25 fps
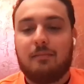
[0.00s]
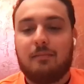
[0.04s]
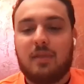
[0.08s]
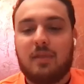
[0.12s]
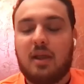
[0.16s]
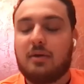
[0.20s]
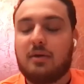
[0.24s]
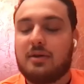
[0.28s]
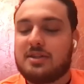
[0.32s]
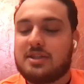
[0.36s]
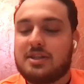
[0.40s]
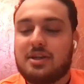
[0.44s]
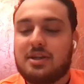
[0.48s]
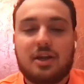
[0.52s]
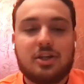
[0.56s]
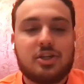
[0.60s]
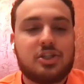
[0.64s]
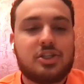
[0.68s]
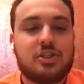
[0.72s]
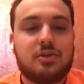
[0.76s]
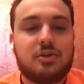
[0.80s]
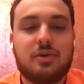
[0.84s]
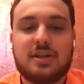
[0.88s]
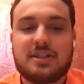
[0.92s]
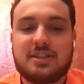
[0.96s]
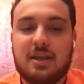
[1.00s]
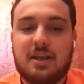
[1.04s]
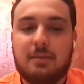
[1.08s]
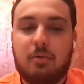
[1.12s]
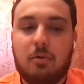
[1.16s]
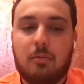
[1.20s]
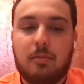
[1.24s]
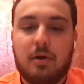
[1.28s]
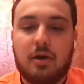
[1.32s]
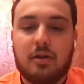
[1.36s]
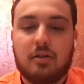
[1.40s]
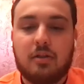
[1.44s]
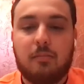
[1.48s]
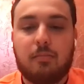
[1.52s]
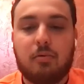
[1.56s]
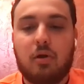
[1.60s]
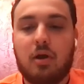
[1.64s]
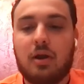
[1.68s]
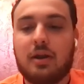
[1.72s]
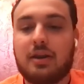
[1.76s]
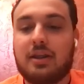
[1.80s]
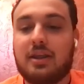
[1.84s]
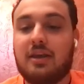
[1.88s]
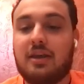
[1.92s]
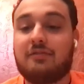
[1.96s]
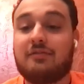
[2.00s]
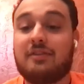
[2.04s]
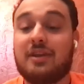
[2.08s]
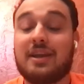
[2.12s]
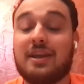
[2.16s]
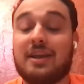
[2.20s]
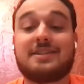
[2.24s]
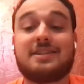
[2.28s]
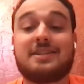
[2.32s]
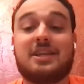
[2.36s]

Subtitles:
it's not a shoe example, but LeBron gifting his